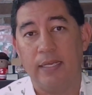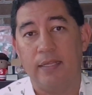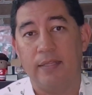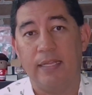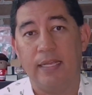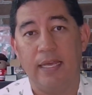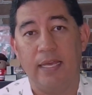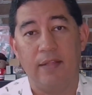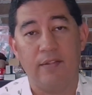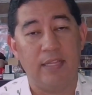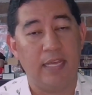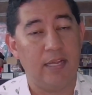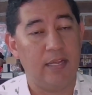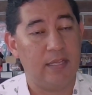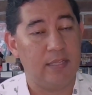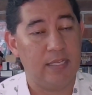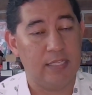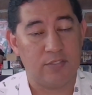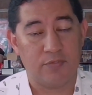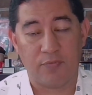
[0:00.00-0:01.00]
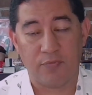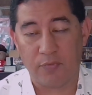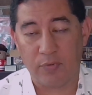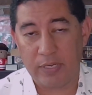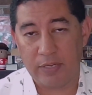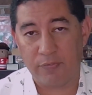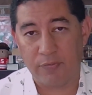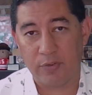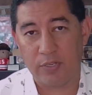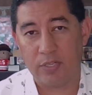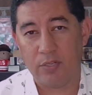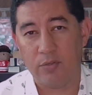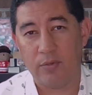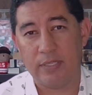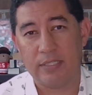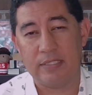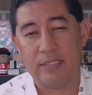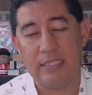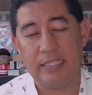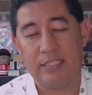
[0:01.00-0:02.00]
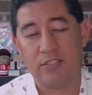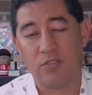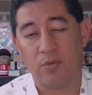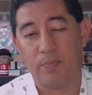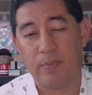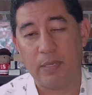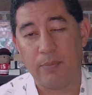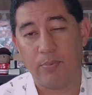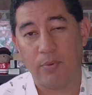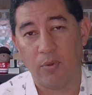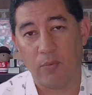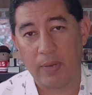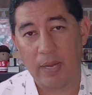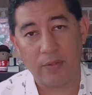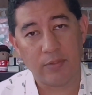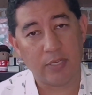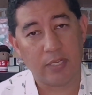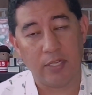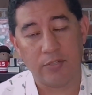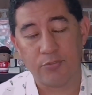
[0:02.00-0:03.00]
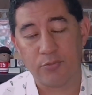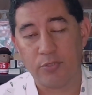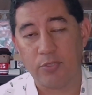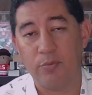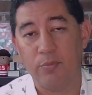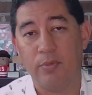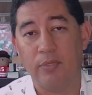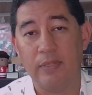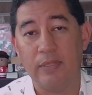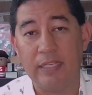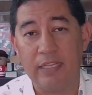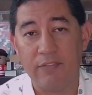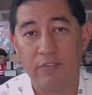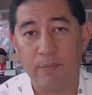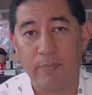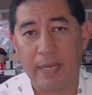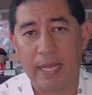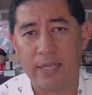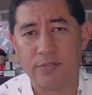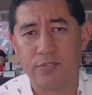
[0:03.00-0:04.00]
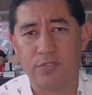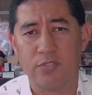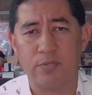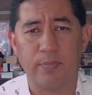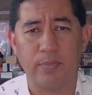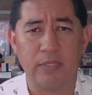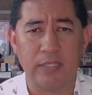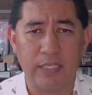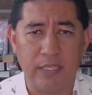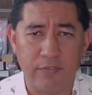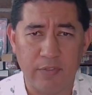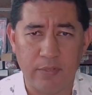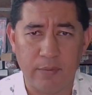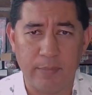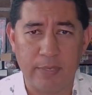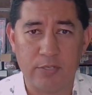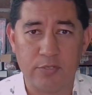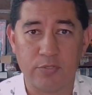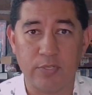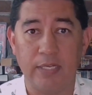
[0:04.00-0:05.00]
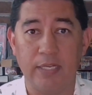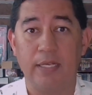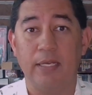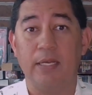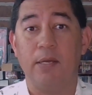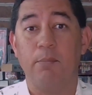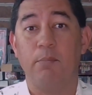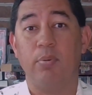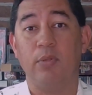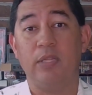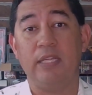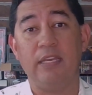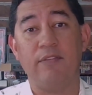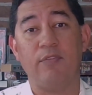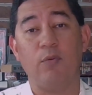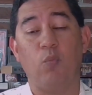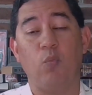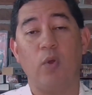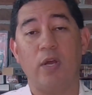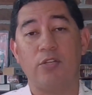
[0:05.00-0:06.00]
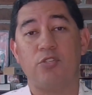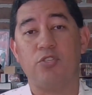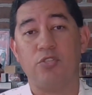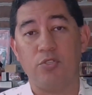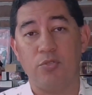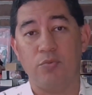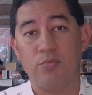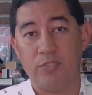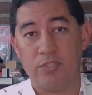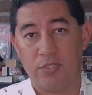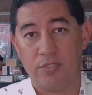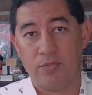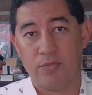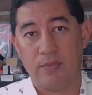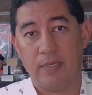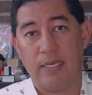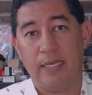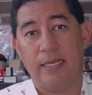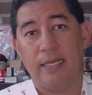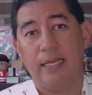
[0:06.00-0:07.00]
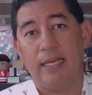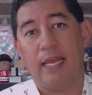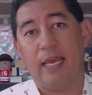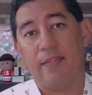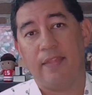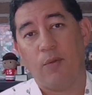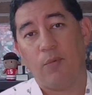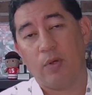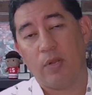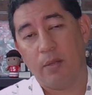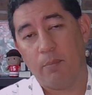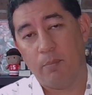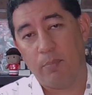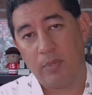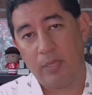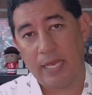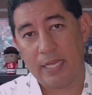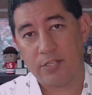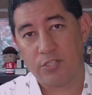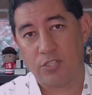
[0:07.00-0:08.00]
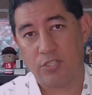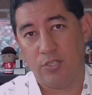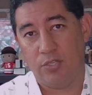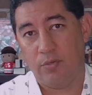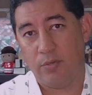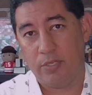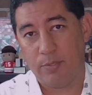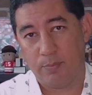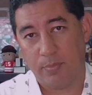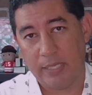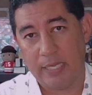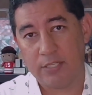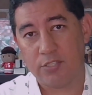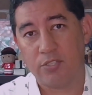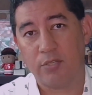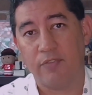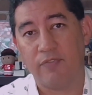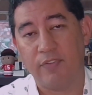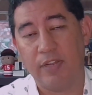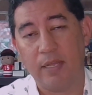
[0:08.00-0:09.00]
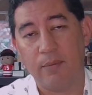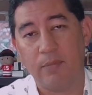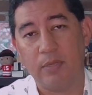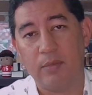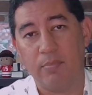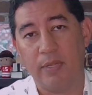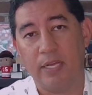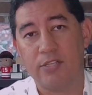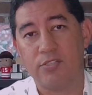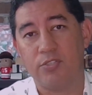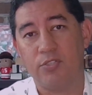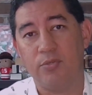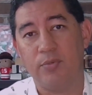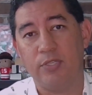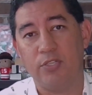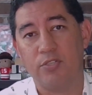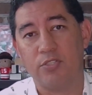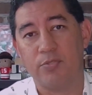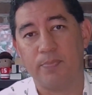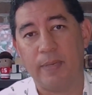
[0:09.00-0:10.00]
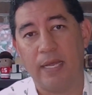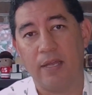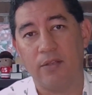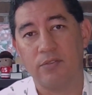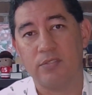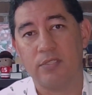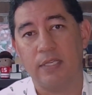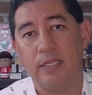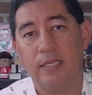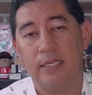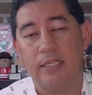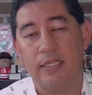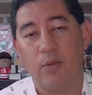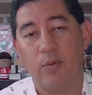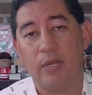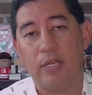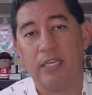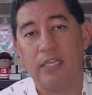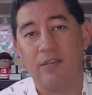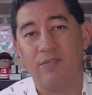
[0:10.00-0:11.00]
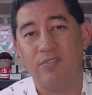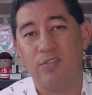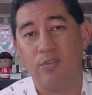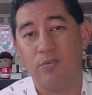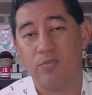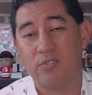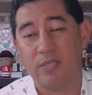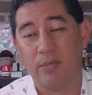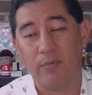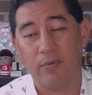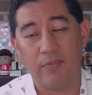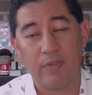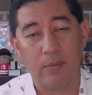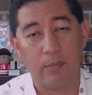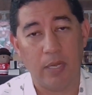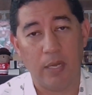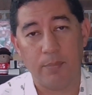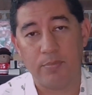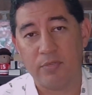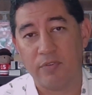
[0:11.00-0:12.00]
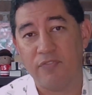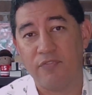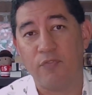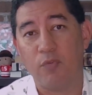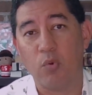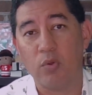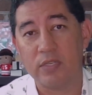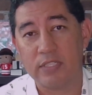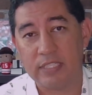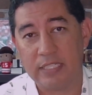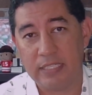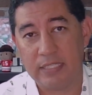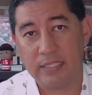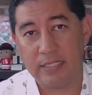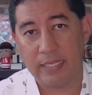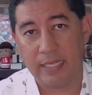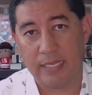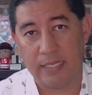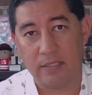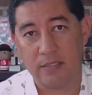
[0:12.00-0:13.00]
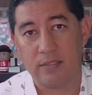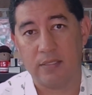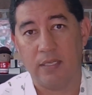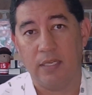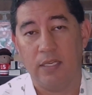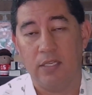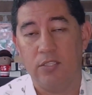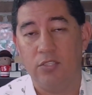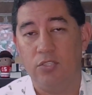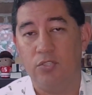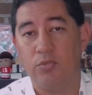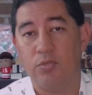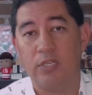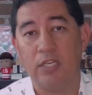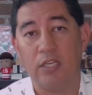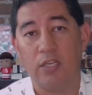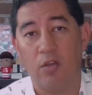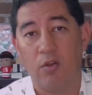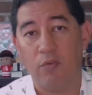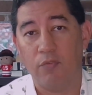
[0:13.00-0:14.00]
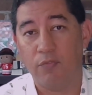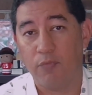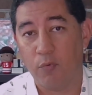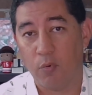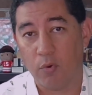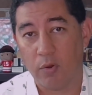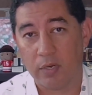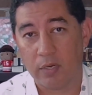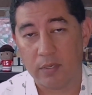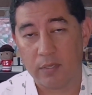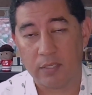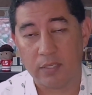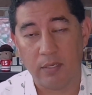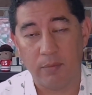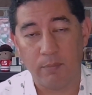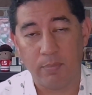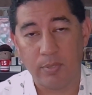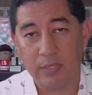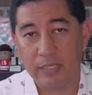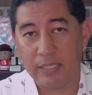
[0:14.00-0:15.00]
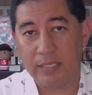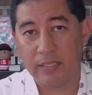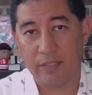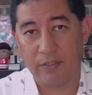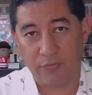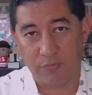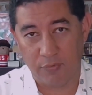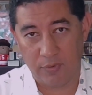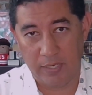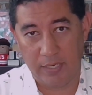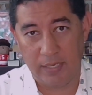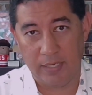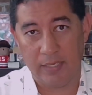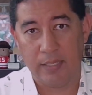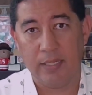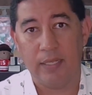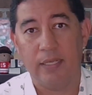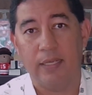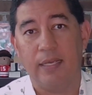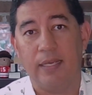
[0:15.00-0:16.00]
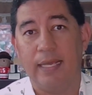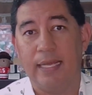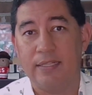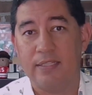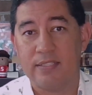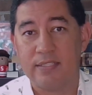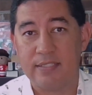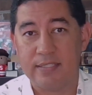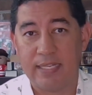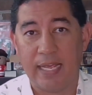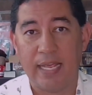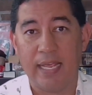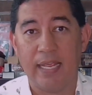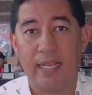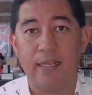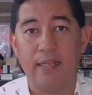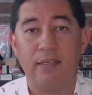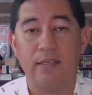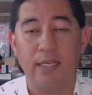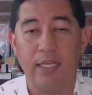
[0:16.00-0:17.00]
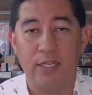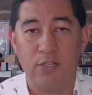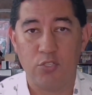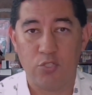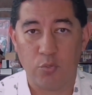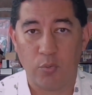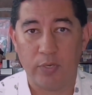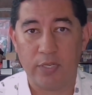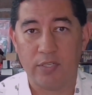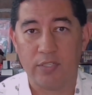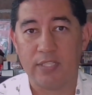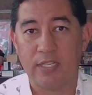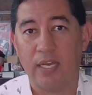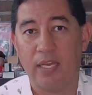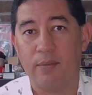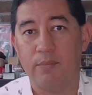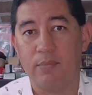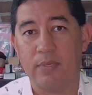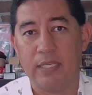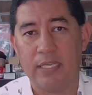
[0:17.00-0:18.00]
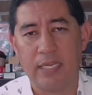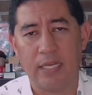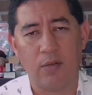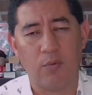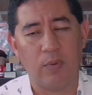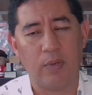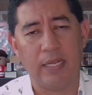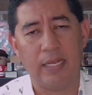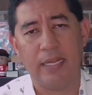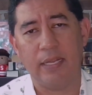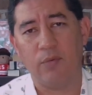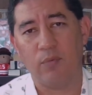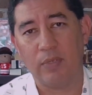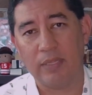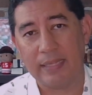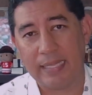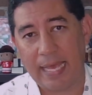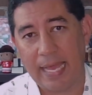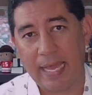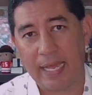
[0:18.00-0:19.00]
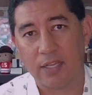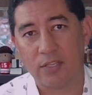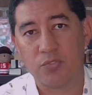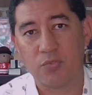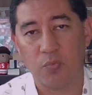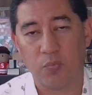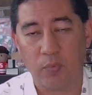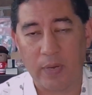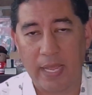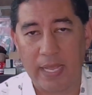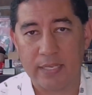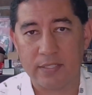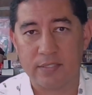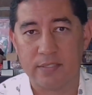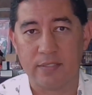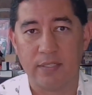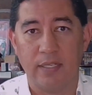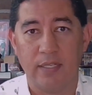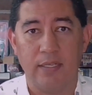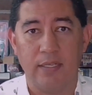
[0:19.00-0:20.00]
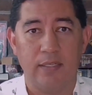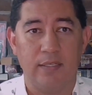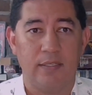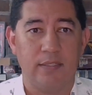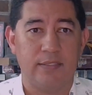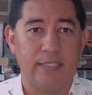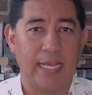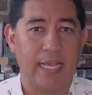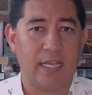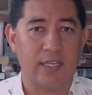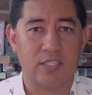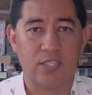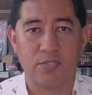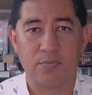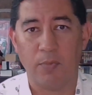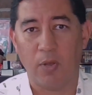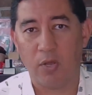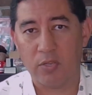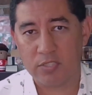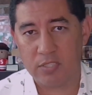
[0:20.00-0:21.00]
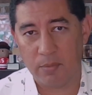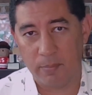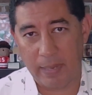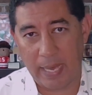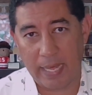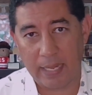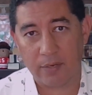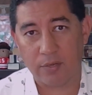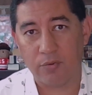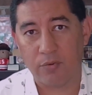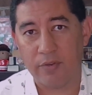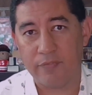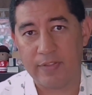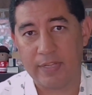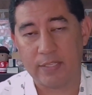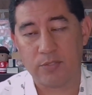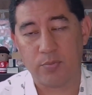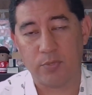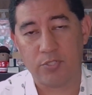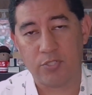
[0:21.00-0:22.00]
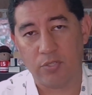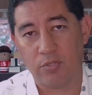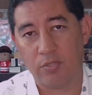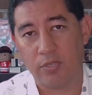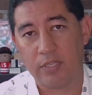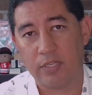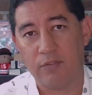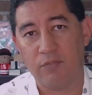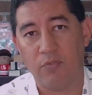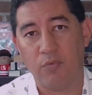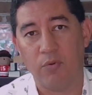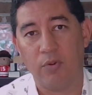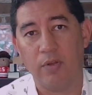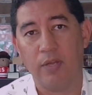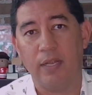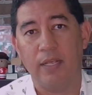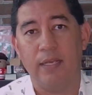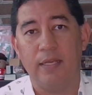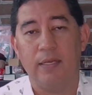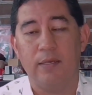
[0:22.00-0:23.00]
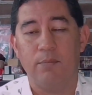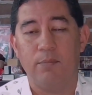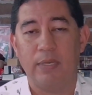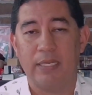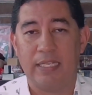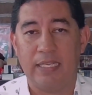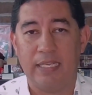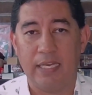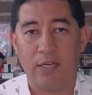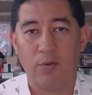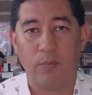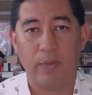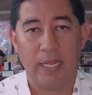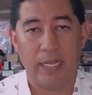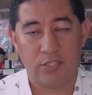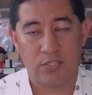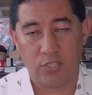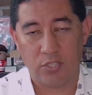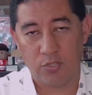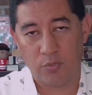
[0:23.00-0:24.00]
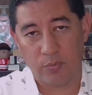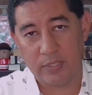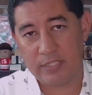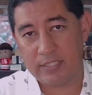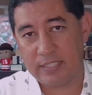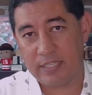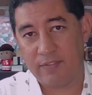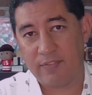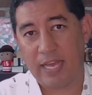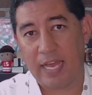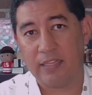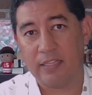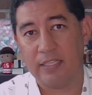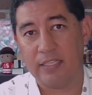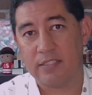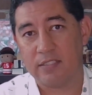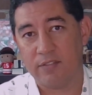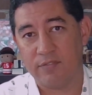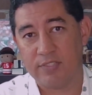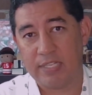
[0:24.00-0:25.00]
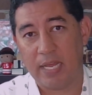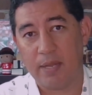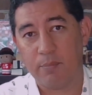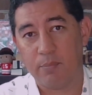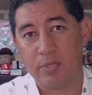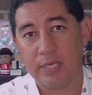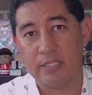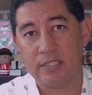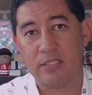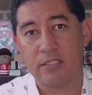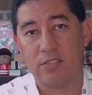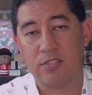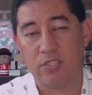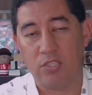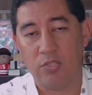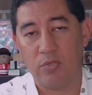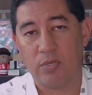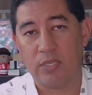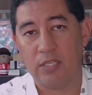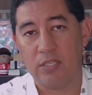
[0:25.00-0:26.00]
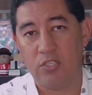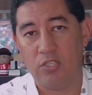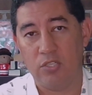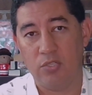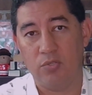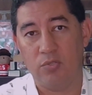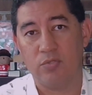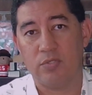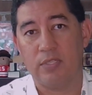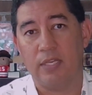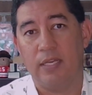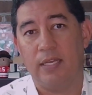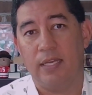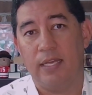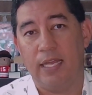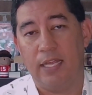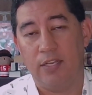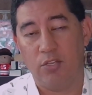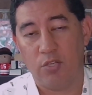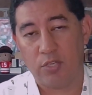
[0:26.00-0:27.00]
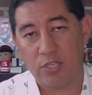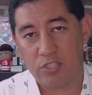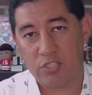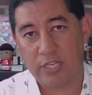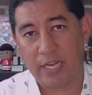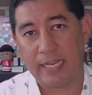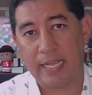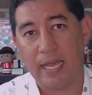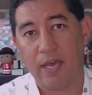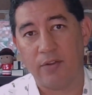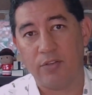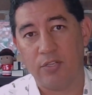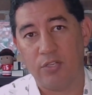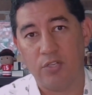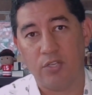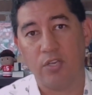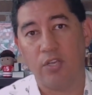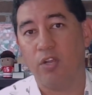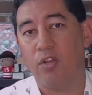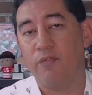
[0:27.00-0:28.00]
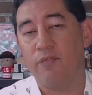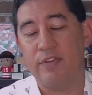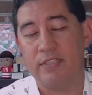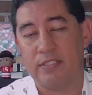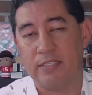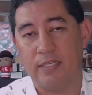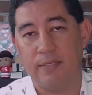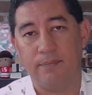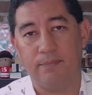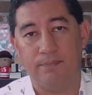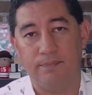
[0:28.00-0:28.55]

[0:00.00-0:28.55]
It's free for you. These are people around the country who believe in pastors, believe in the ministry, believe in what you do, and they want to bless you and bless your family, bless you and your spouse. They want to give you, some of them up to 14 days. You can go for completely free and stay, enjoy your time, get away, relax, rest, take a small sabbatical if that's what you're looking for, but get away. So you'll receive that list of 10 places that you can use and you can check out and you can go visit.